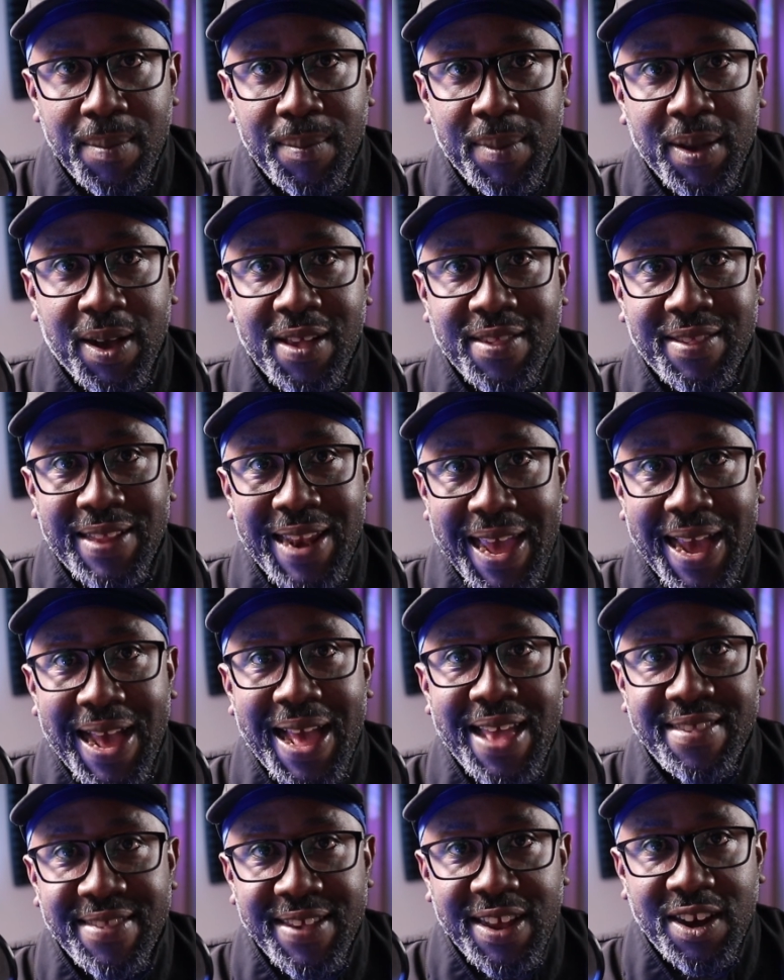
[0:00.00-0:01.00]
Because like
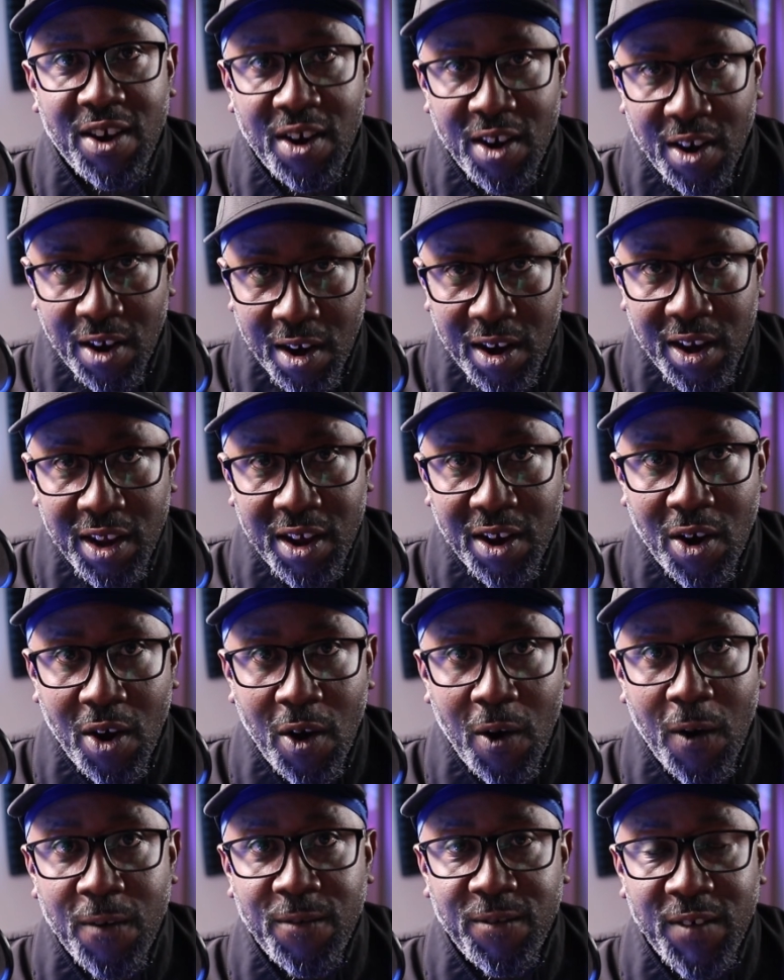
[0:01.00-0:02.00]
I said earlier,
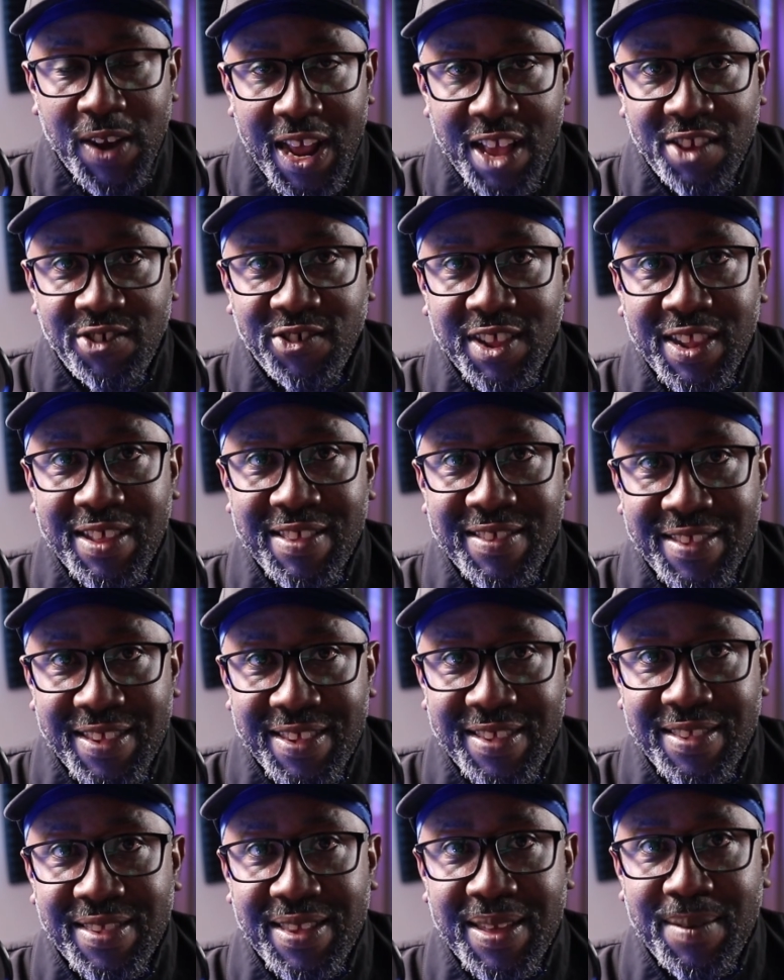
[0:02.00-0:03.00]
our financial
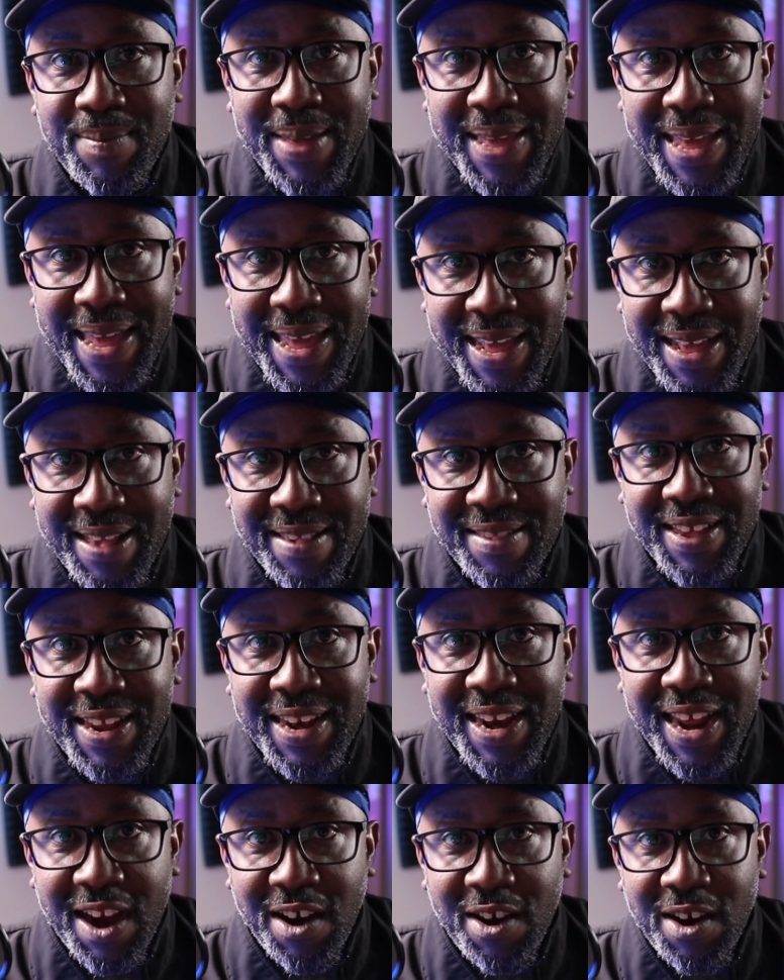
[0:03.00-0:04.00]
system is
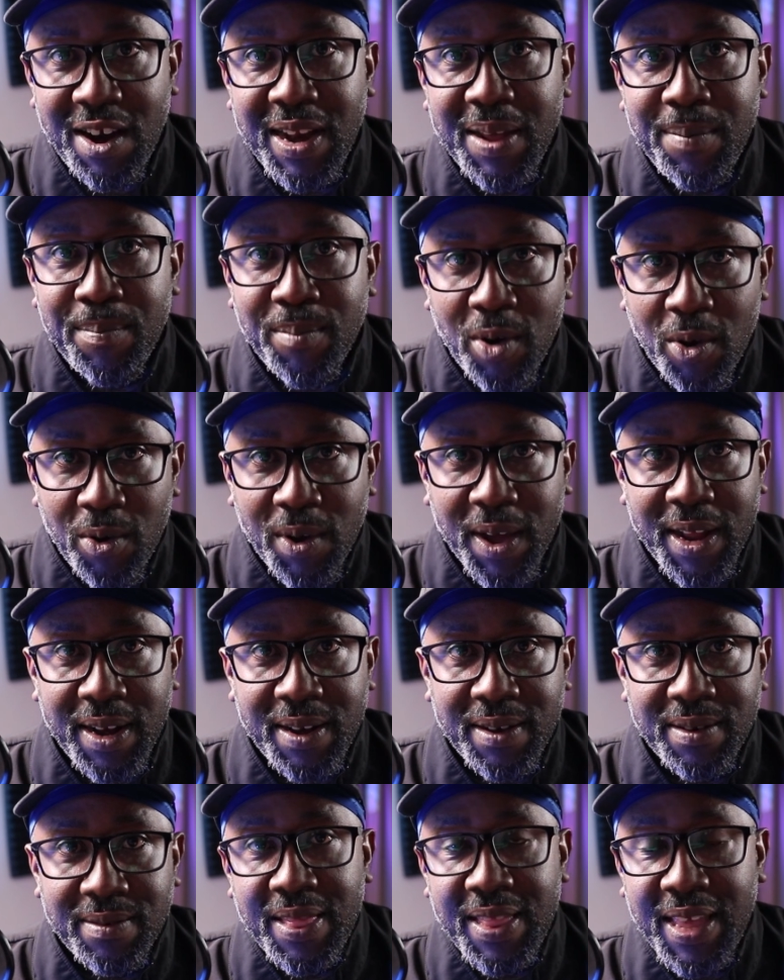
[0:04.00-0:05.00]
inherently broken.
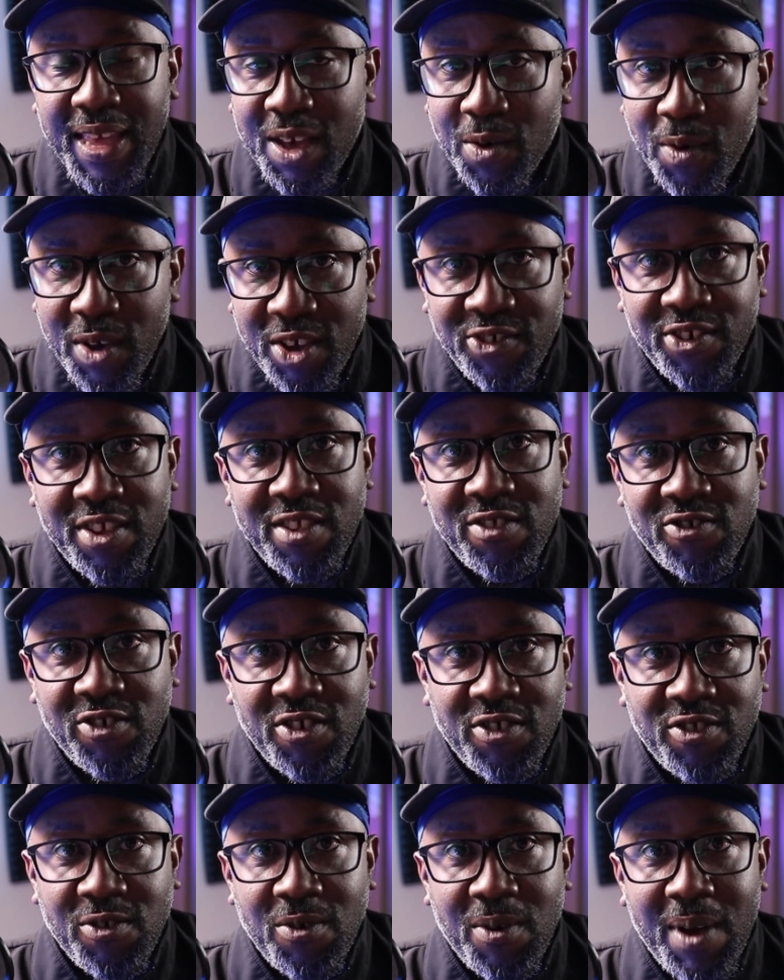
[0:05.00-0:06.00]
The equations
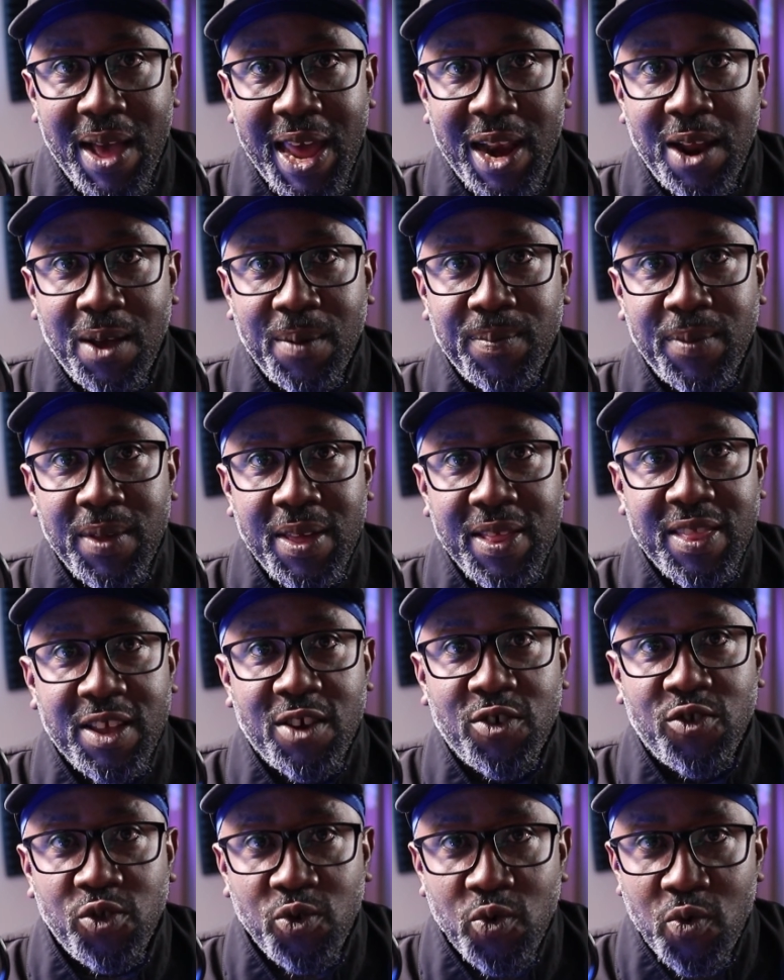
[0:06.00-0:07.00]
just don't add up.
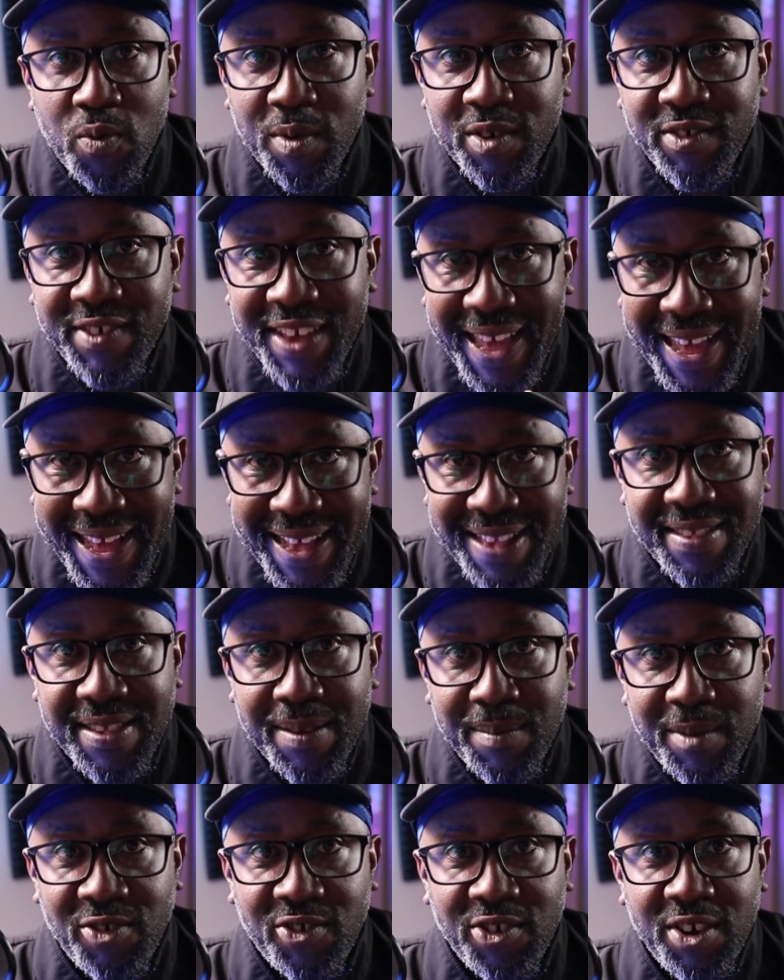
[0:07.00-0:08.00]
There's too much
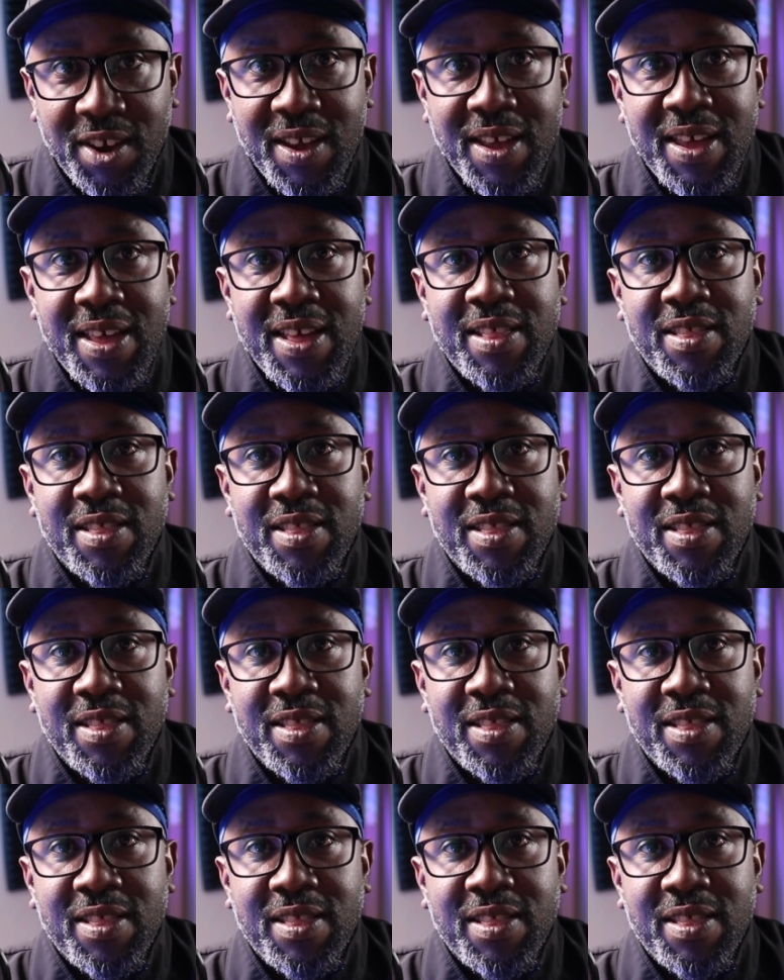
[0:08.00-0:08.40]
asymmetry.